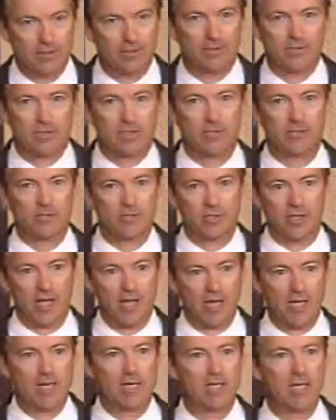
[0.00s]
This is
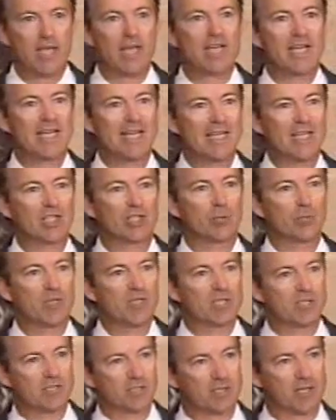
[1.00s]
insane, and it needs
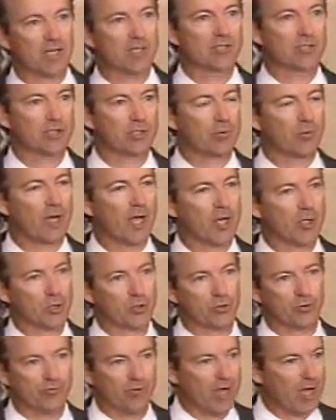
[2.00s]
to be discussed in a
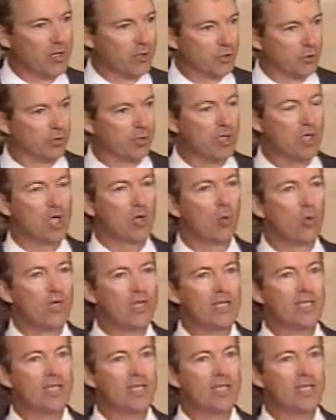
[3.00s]
rational fashion.